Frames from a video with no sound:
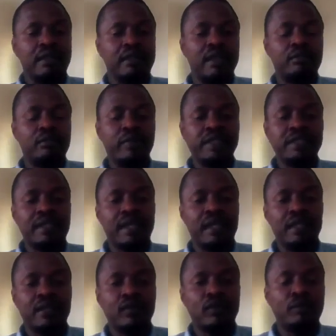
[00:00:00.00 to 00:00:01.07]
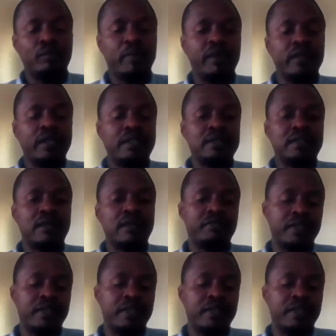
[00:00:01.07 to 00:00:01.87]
that basically incorporates a